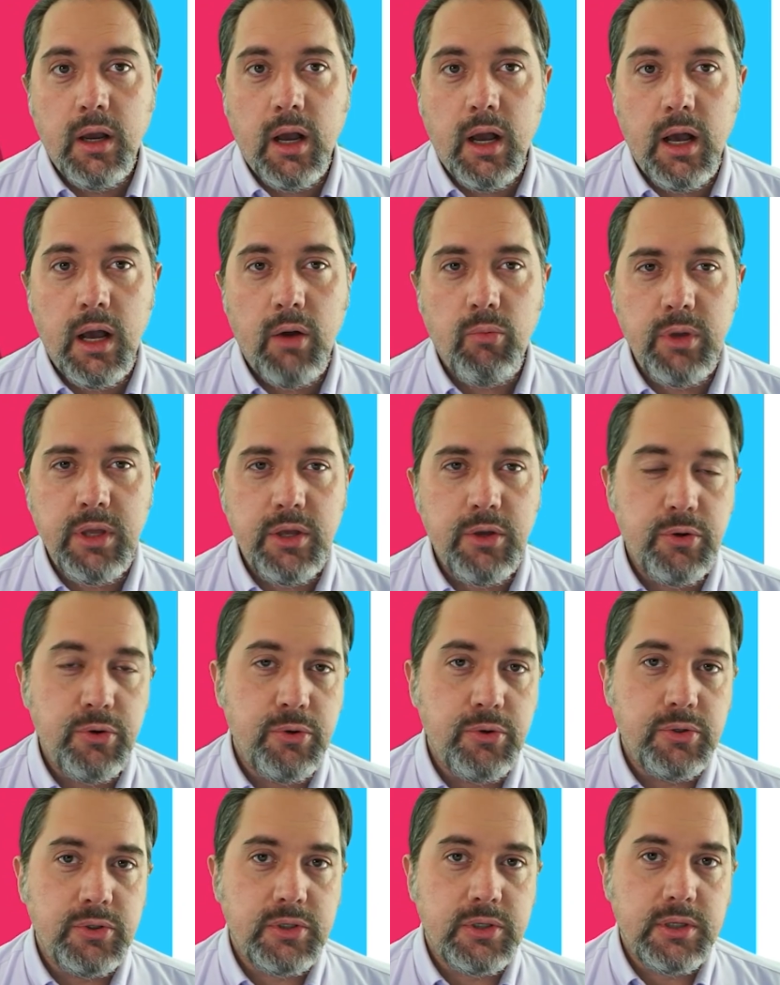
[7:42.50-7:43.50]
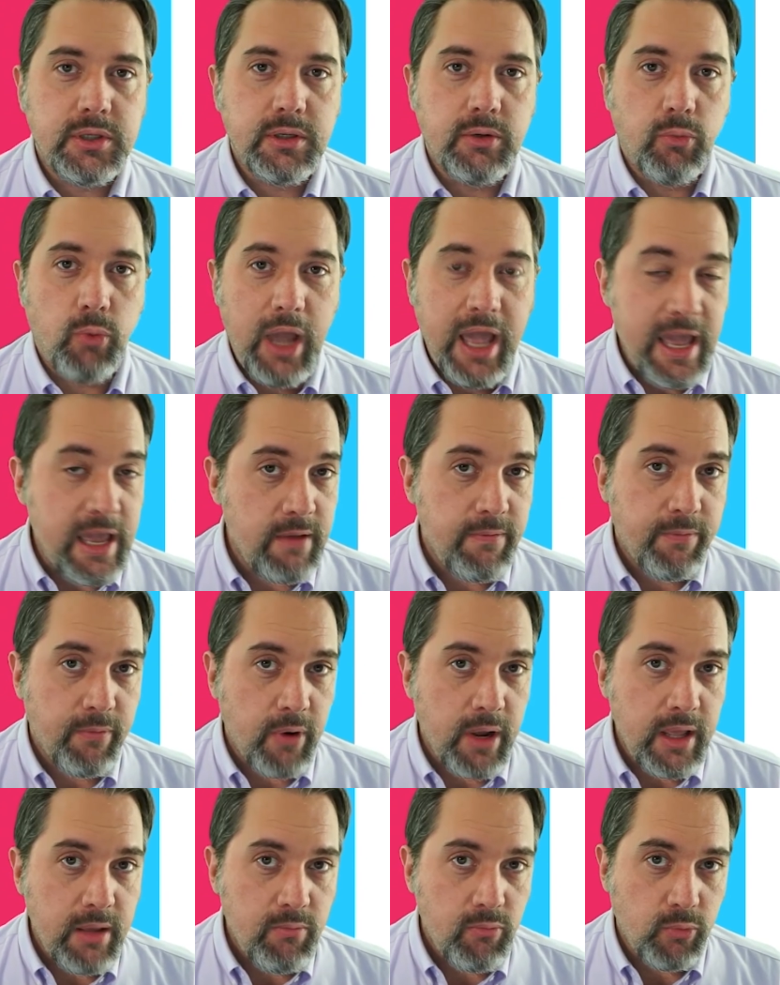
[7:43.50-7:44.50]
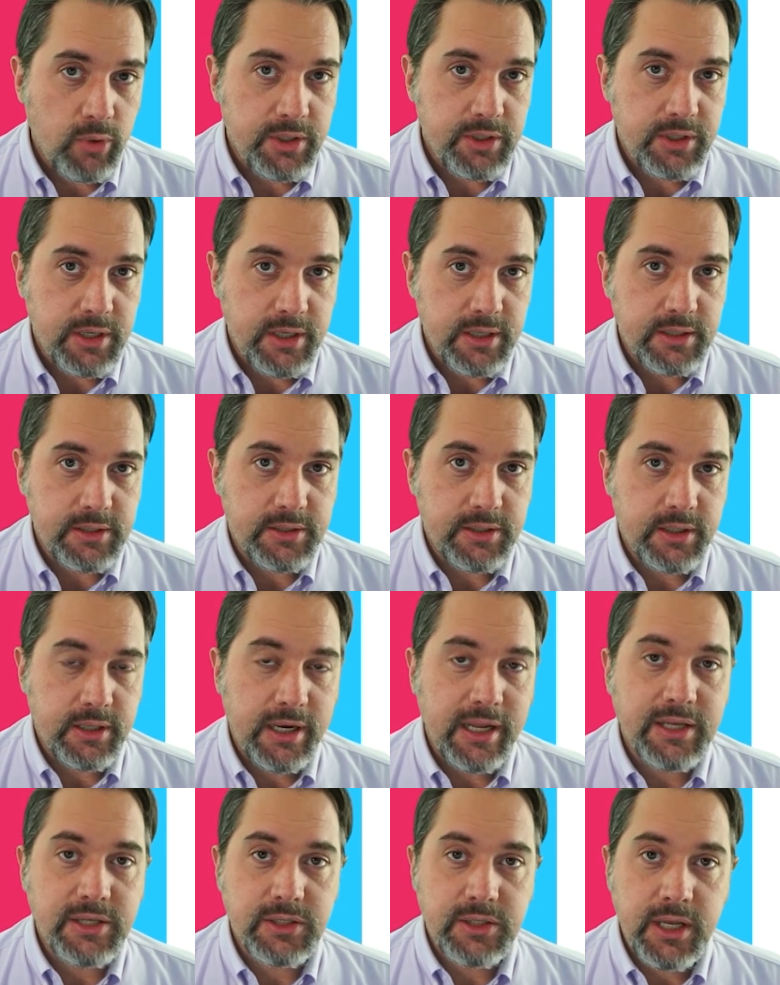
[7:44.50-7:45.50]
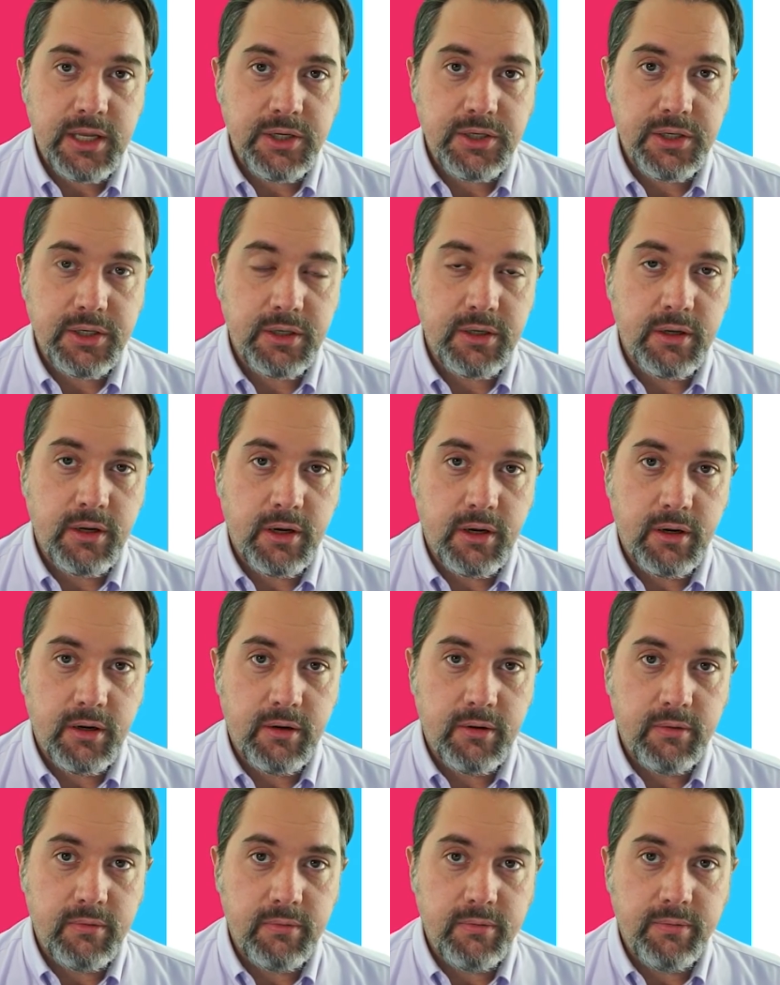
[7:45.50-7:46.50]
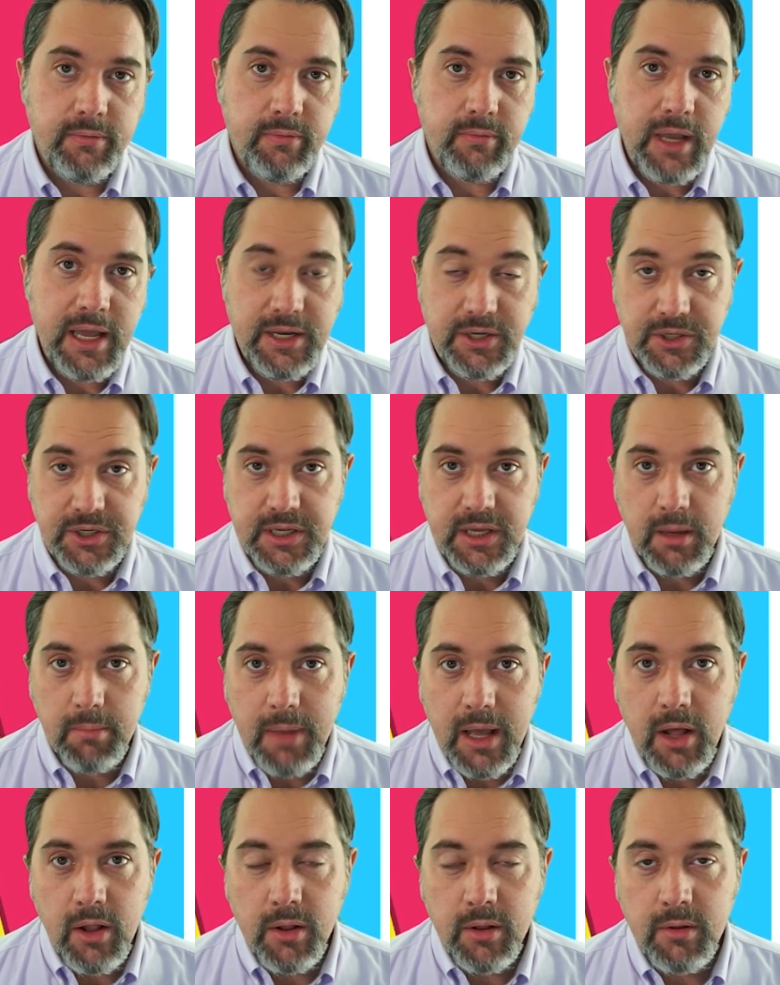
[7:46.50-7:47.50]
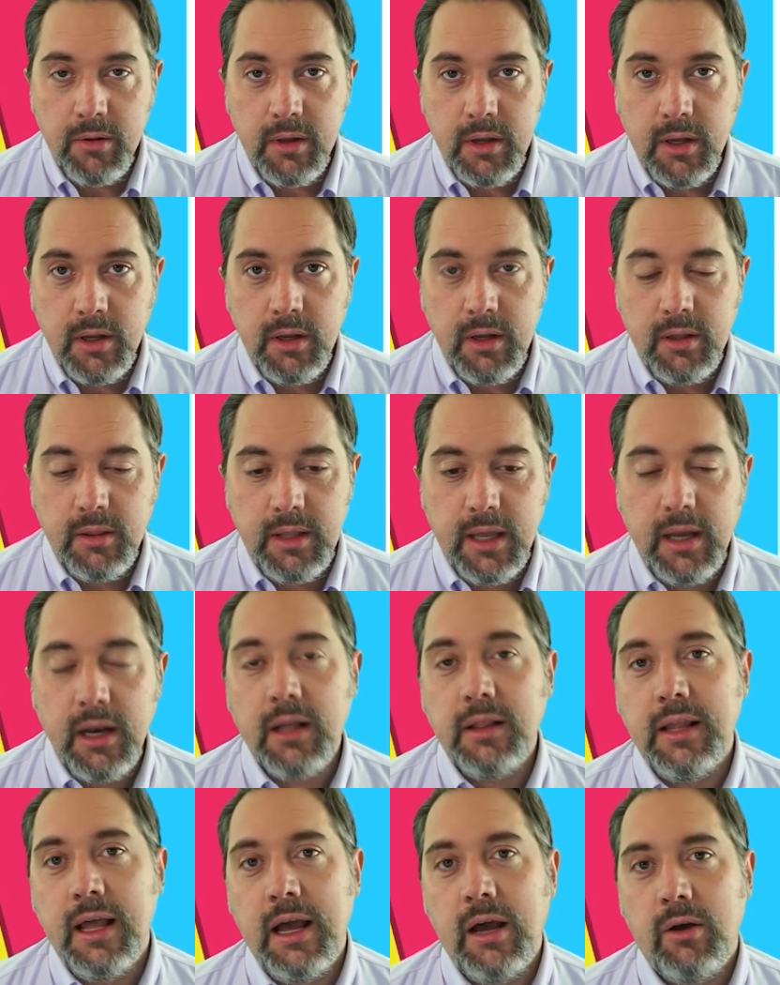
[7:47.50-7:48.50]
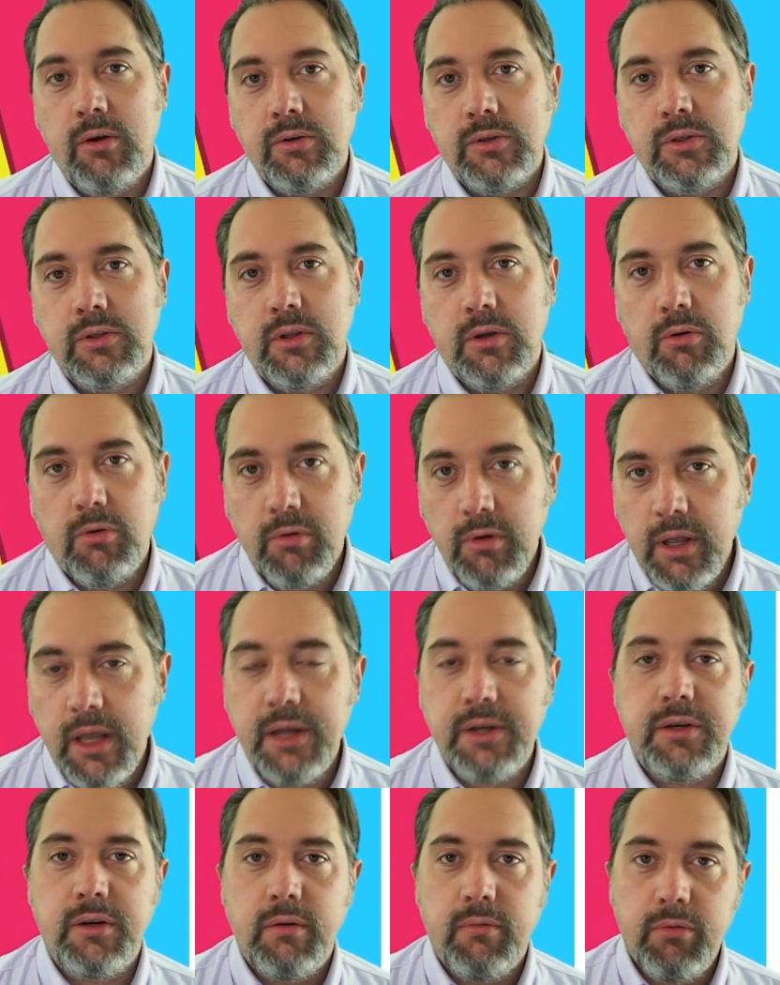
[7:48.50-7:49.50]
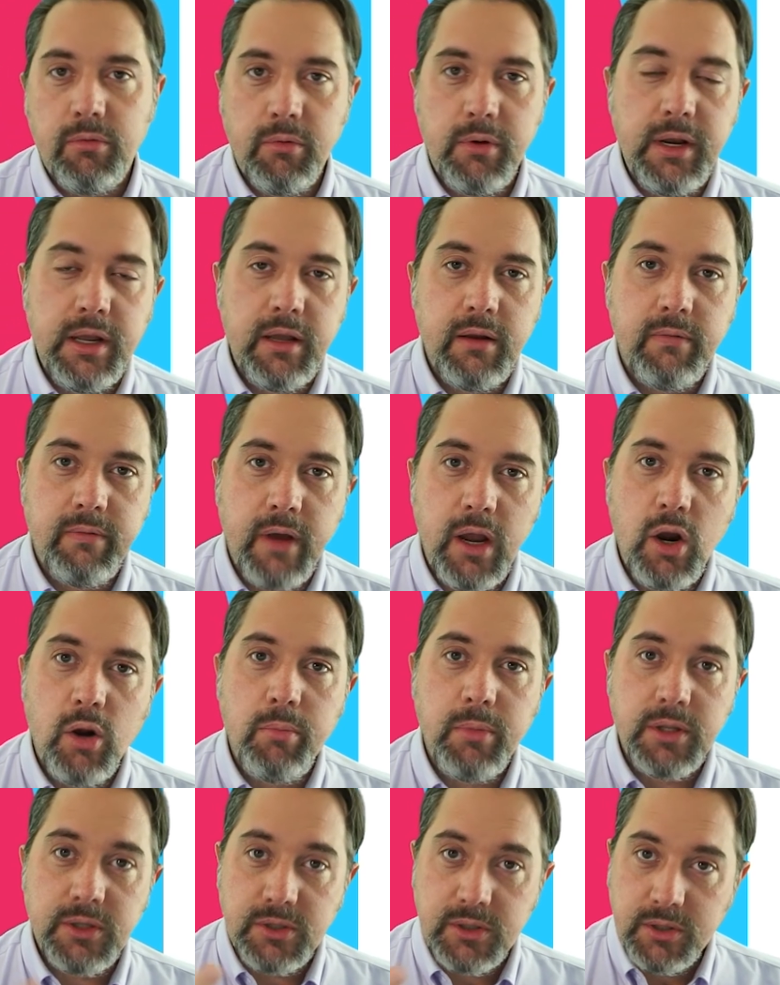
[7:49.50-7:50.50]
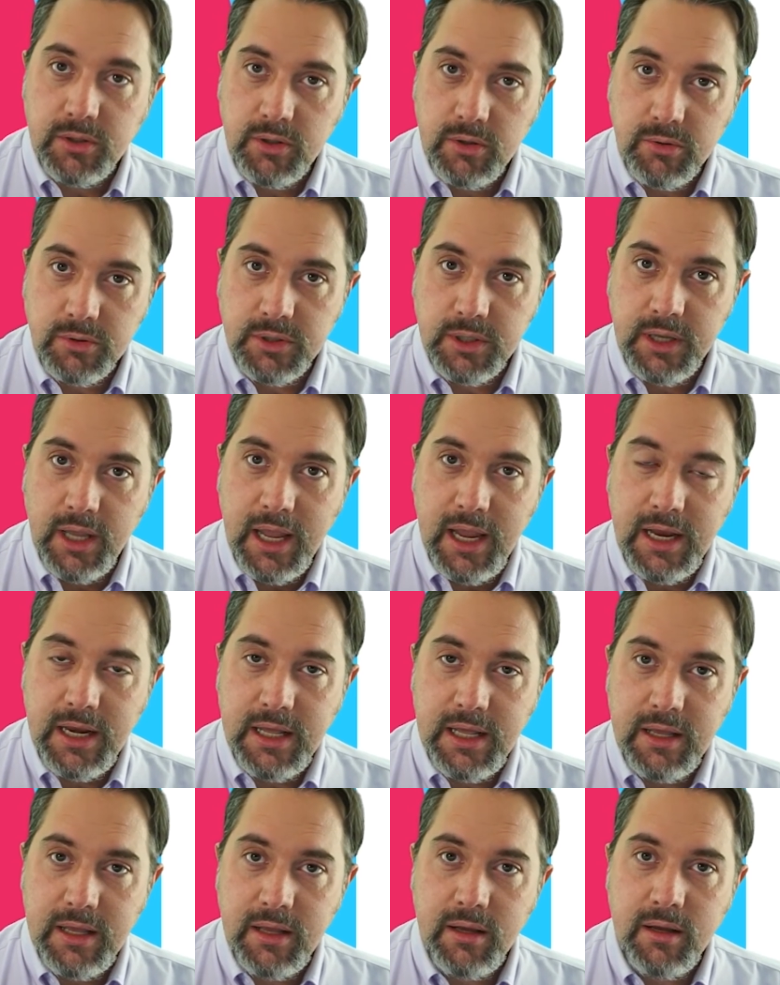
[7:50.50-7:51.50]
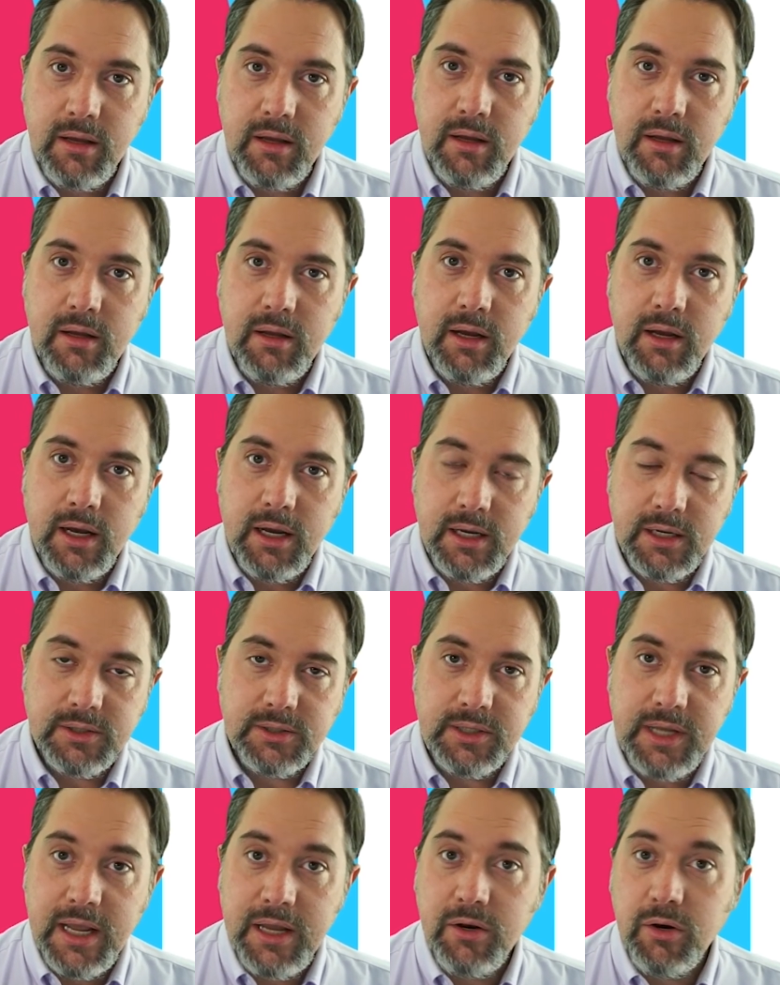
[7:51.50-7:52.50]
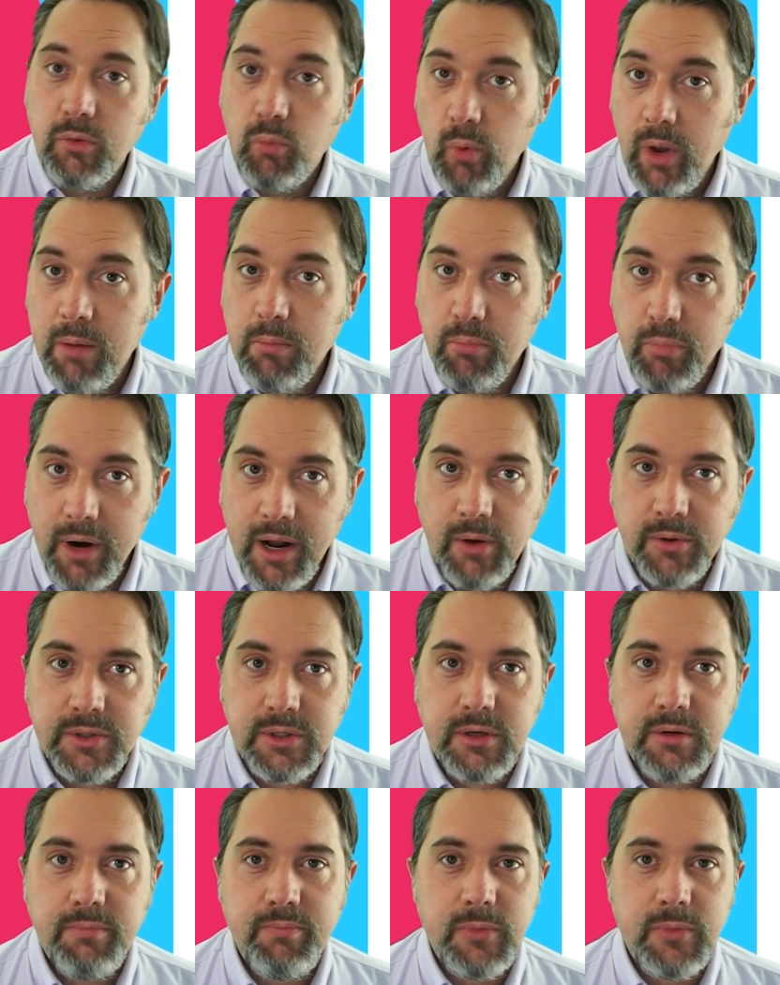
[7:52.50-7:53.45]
We used A-Frame, which is an extension of HTML that allows the creation of 3D environments using any standard web browser.